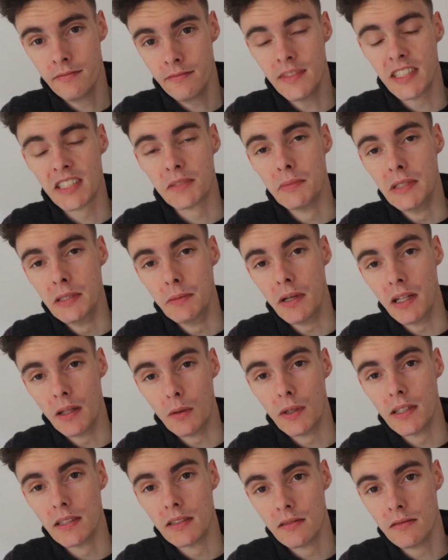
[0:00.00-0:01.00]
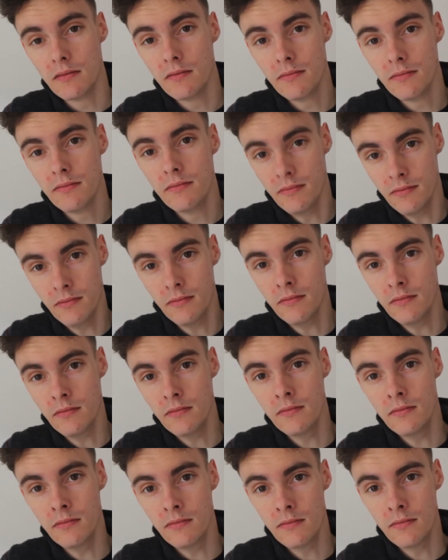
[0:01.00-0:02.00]
That's me, by the way.
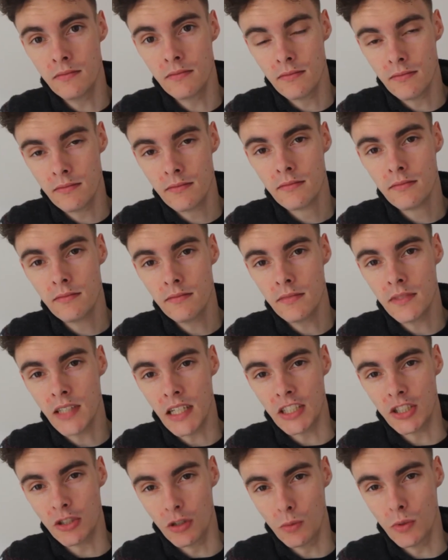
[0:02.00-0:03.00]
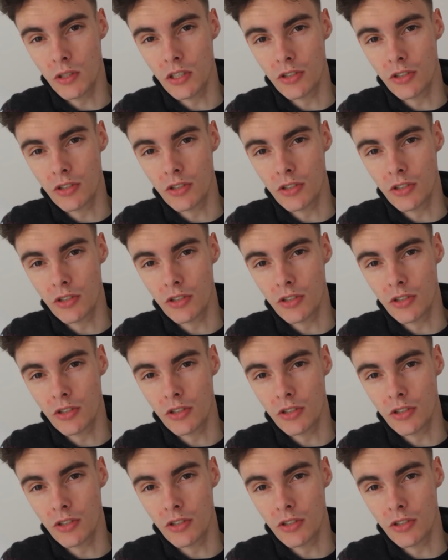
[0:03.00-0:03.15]
In case you were